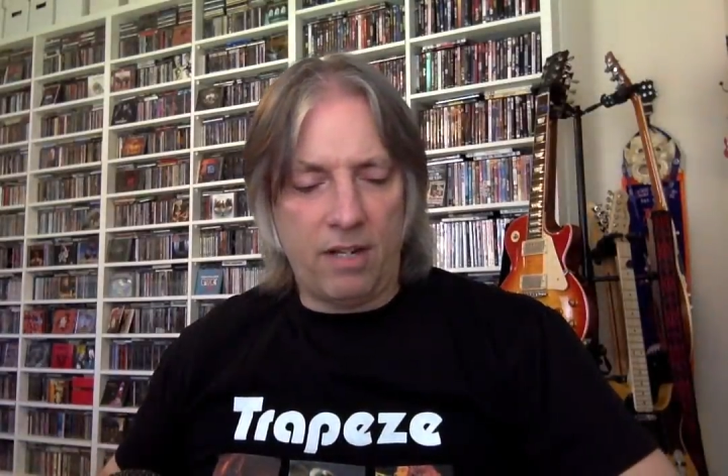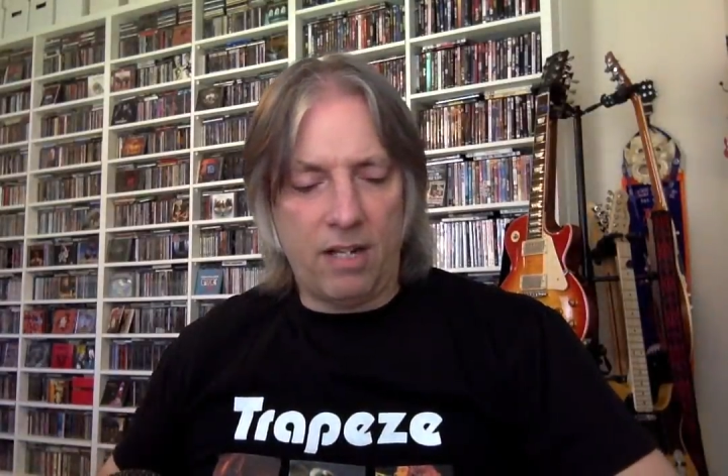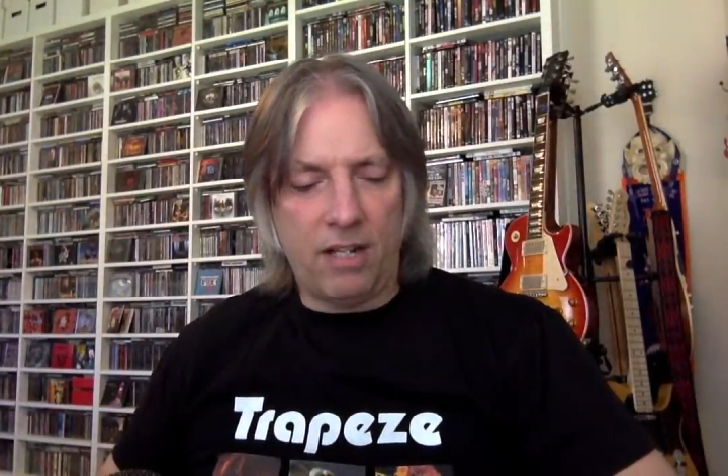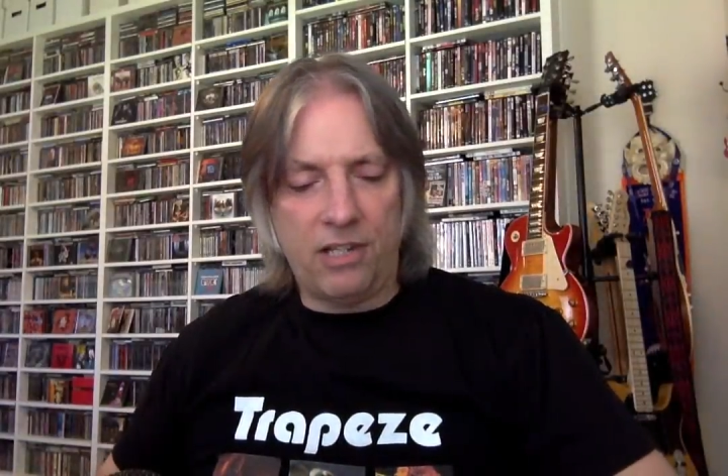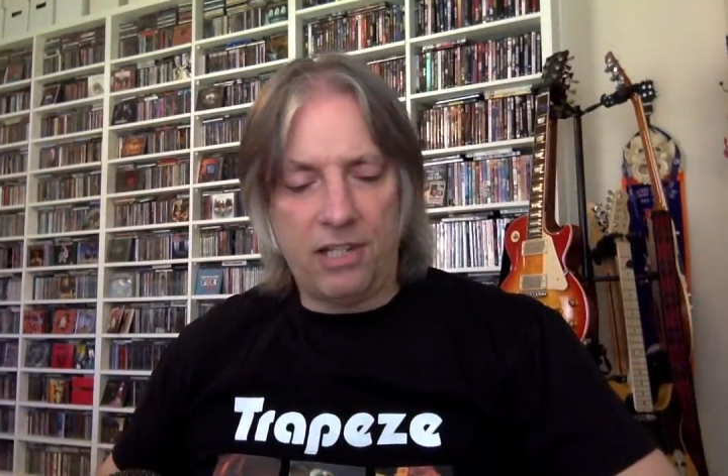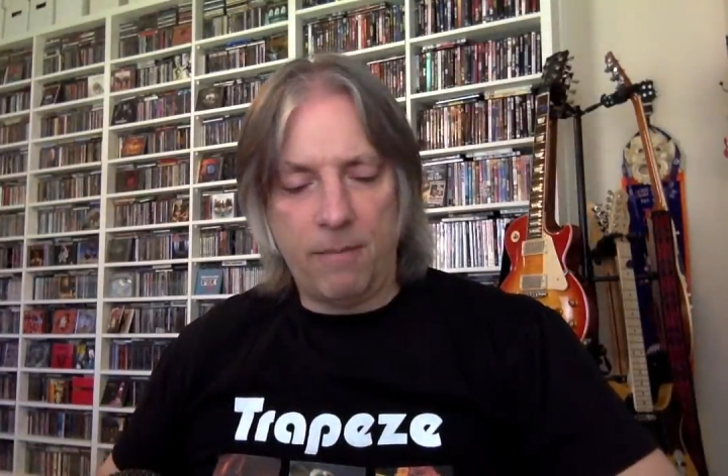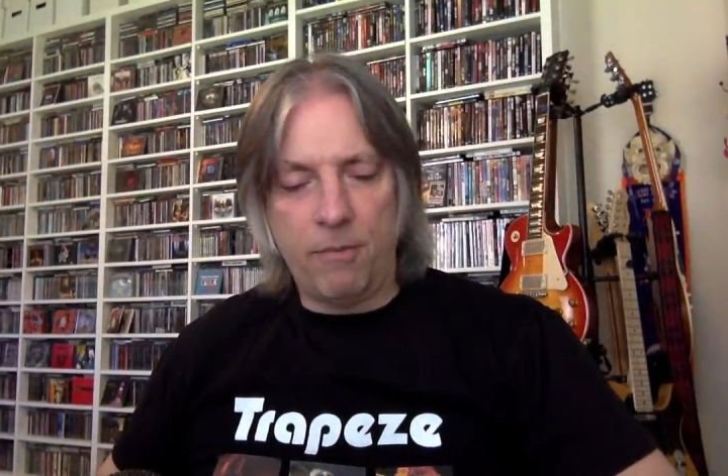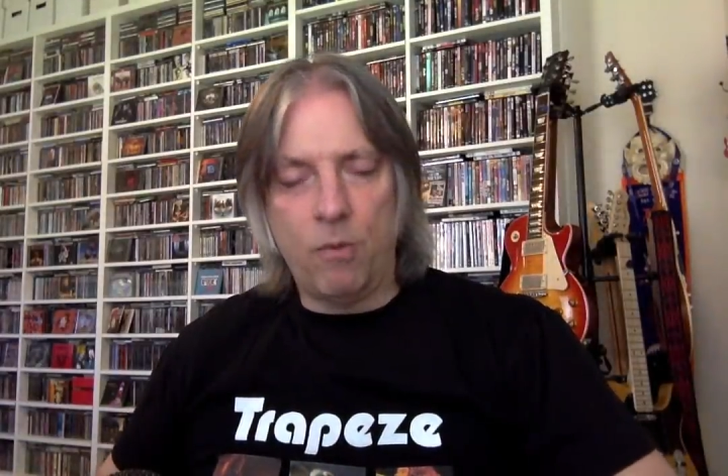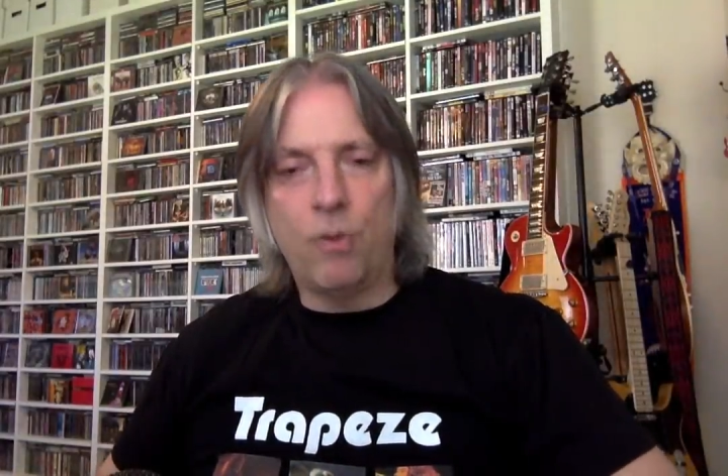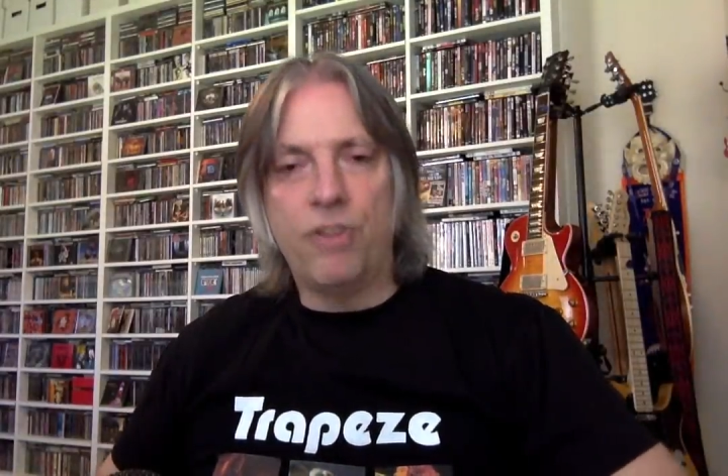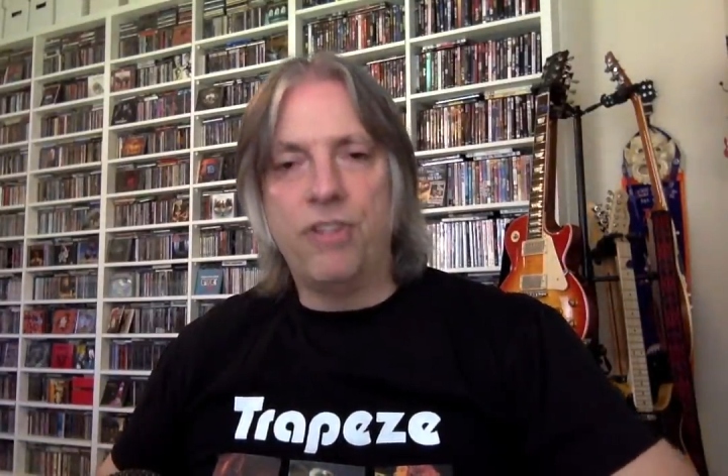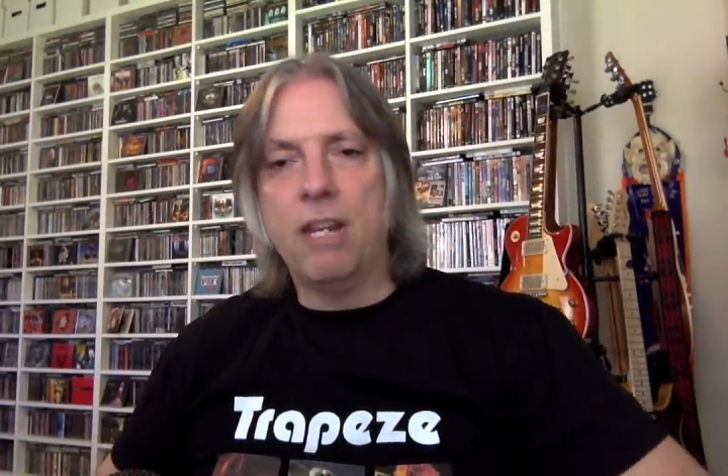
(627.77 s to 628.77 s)
uh,
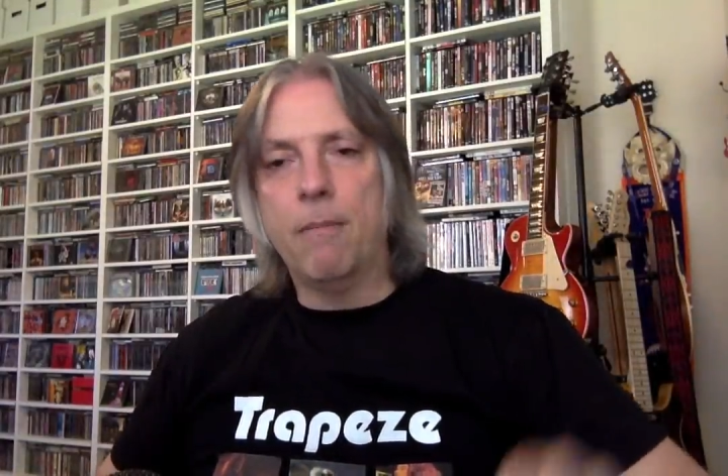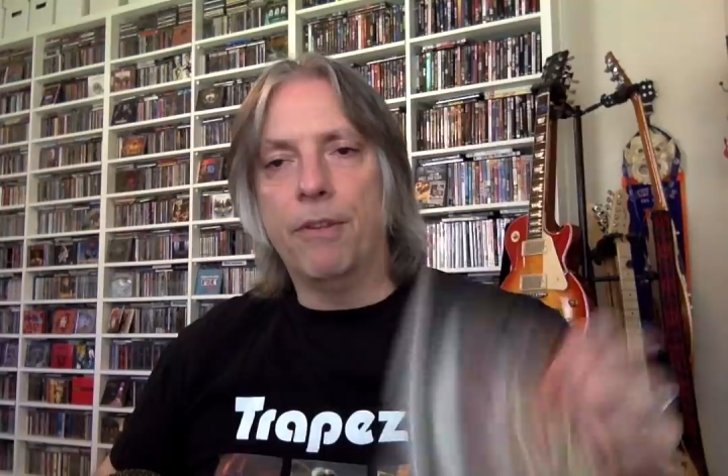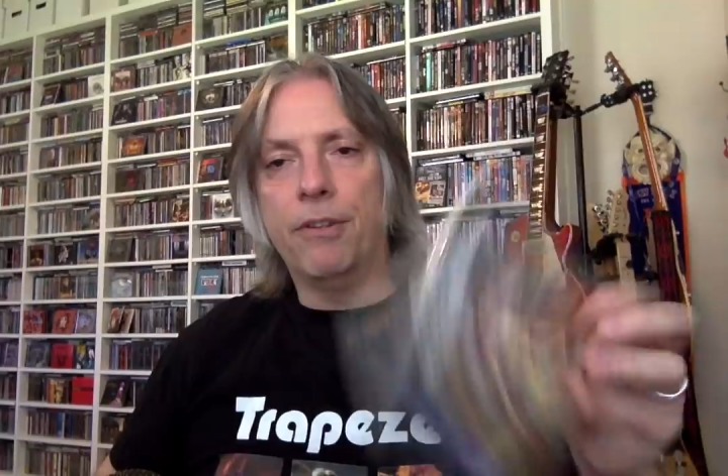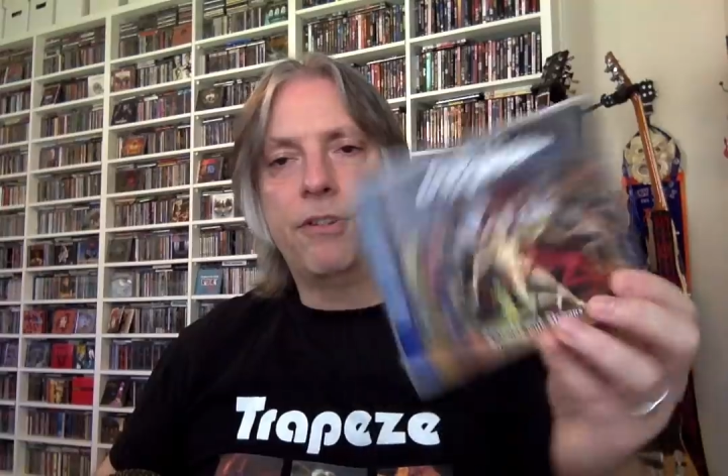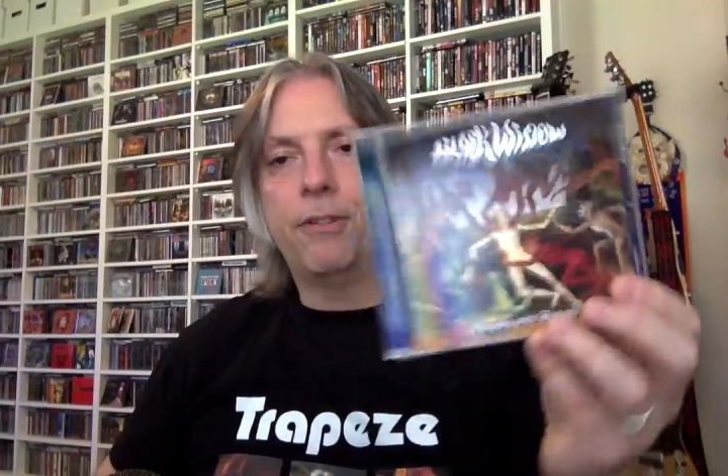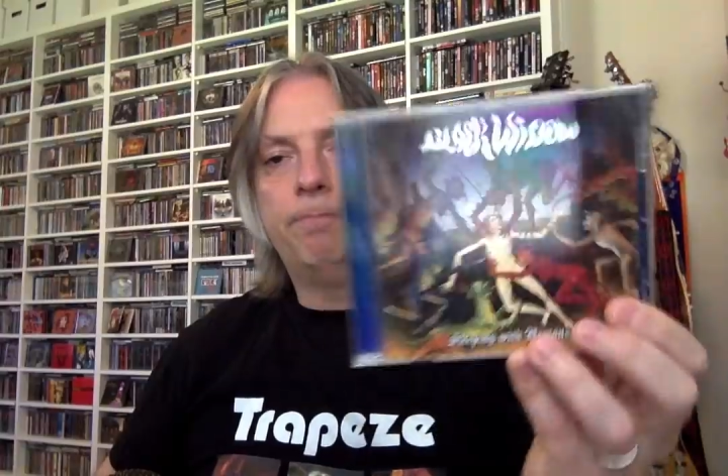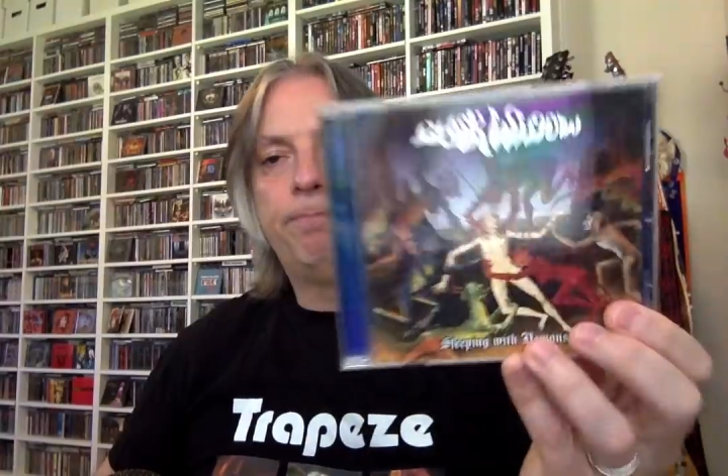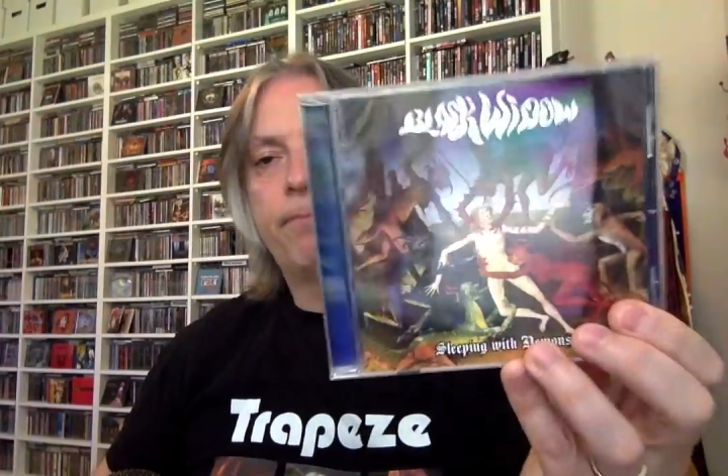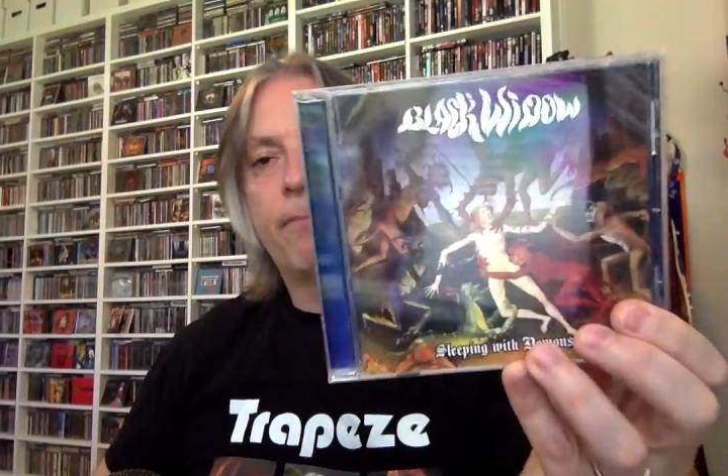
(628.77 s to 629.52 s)
Sleeping with Demons.